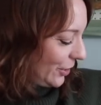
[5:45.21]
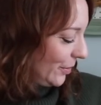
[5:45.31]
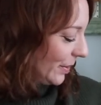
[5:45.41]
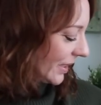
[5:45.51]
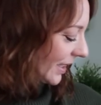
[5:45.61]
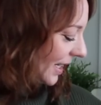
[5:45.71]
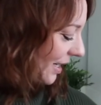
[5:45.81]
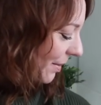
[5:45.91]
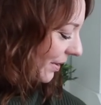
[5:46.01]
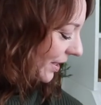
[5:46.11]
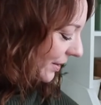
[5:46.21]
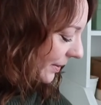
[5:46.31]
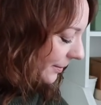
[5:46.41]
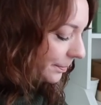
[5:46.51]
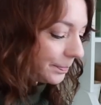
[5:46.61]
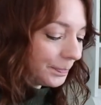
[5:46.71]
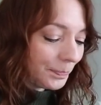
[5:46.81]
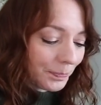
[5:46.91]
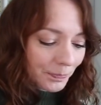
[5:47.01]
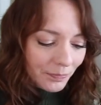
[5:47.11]
super excited about this
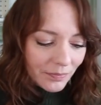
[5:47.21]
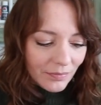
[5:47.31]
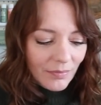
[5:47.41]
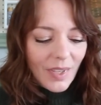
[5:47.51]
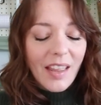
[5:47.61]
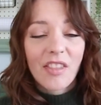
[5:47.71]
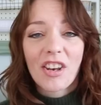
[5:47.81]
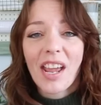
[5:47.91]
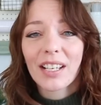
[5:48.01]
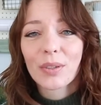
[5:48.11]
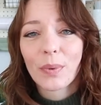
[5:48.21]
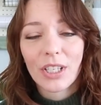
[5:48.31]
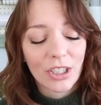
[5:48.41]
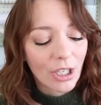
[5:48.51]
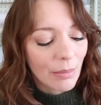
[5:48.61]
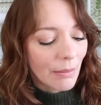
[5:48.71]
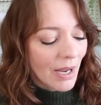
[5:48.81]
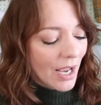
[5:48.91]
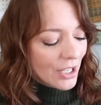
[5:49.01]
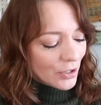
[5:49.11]
one. The next one is gonna be my
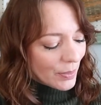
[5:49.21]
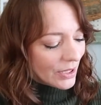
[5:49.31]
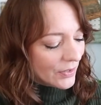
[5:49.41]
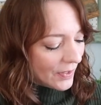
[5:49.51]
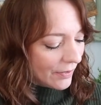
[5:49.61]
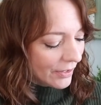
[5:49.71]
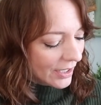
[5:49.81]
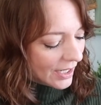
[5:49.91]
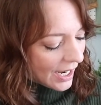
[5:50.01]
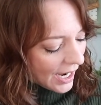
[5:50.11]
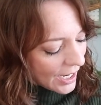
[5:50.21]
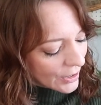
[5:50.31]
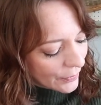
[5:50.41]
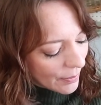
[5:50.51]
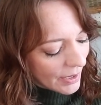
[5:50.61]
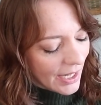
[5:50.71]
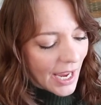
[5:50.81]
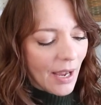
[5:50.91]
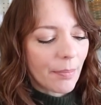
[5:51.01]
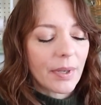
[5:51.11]
husband's favorite. It's from The
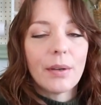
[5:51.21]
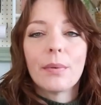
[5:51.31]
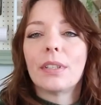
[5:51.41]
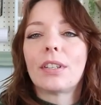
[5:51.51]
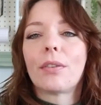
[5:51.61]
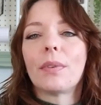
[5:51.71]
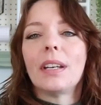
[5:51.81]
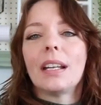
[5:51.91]
Gap. It was three